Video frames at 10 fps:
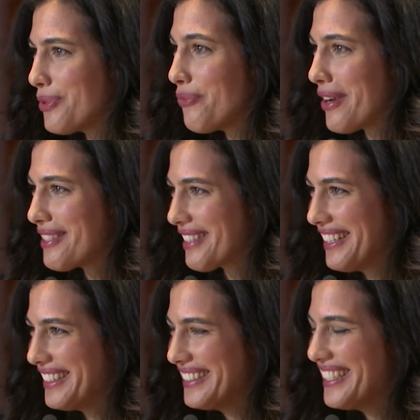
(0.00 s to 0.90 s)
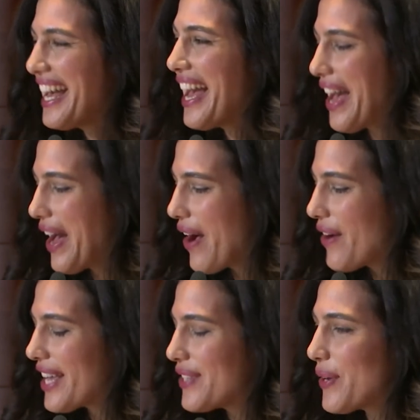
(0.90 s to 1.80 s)
too fast.
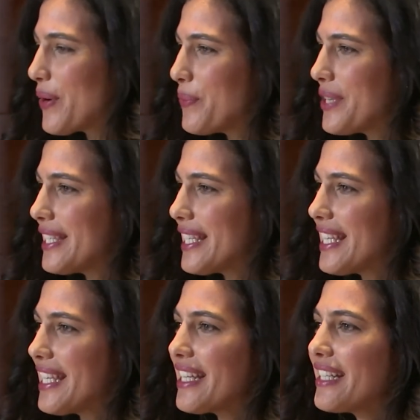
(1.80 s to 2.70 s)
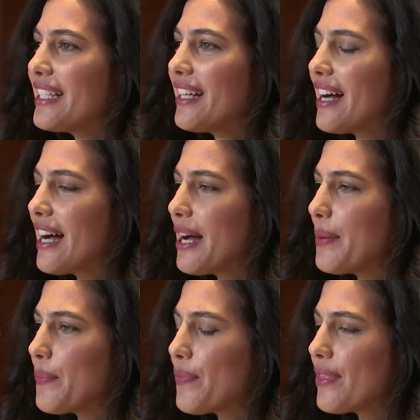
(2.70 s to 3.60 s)
Okay, so we see here
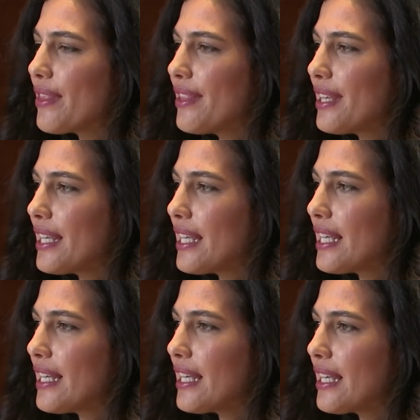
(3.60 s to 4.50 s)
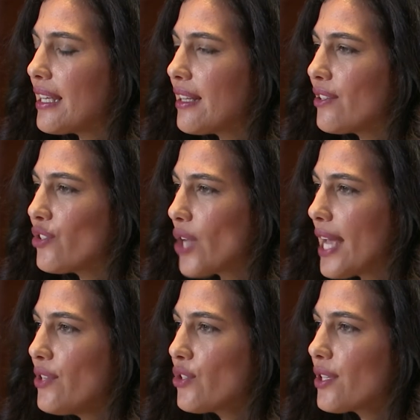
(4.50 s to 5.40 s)
the
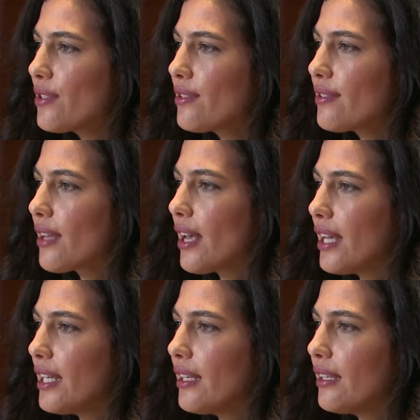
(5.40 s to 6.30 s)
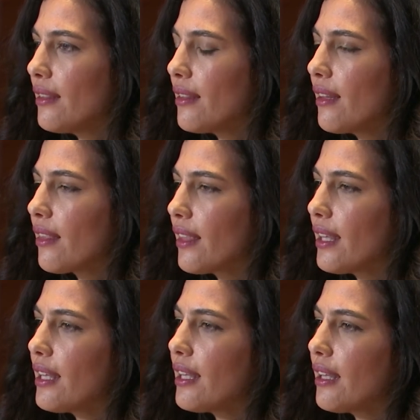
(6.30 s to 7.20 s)
changes in
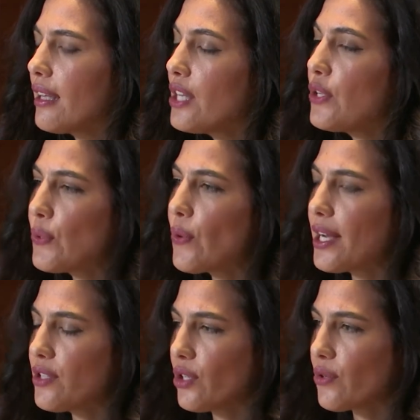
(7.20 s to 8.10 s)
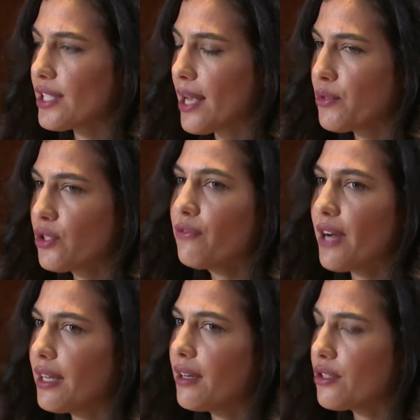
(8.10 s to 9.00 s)
the EU energy consumption,
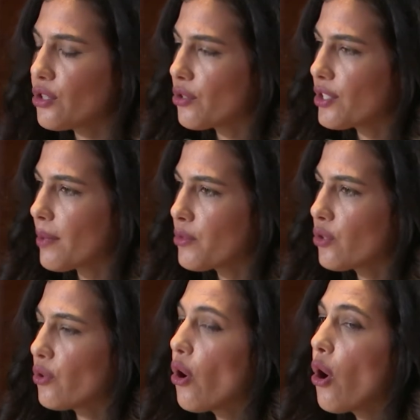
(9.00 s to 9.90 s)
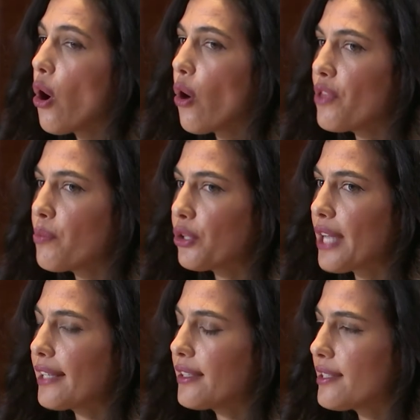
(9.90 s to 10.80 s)
final energy consumption of the
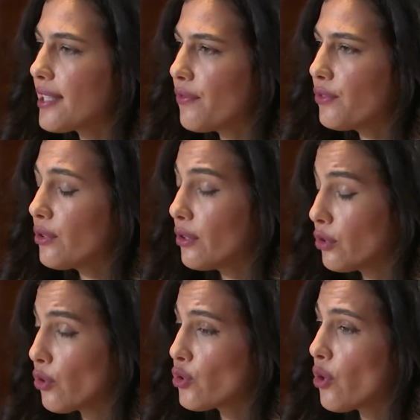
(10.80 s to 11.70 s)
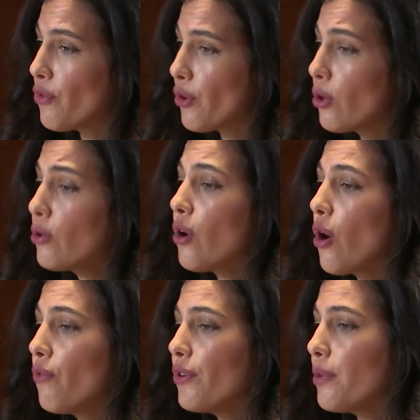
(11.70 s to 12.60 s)
productive sectors overall
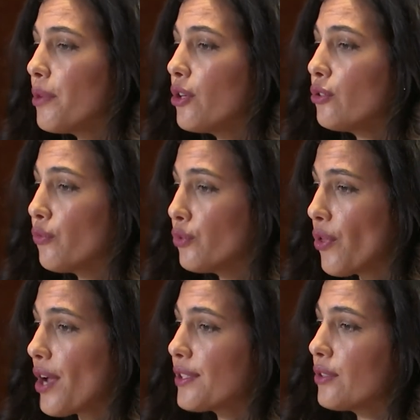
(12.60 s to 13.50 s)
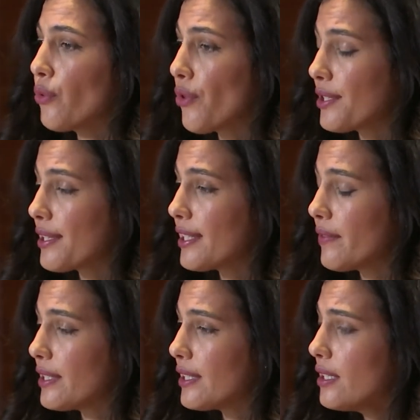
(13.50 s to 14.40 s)
over the period of
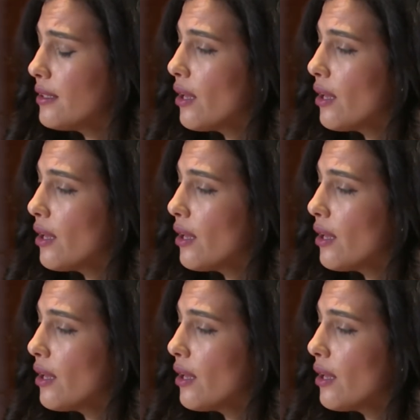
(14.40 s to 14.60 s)
2000-2017,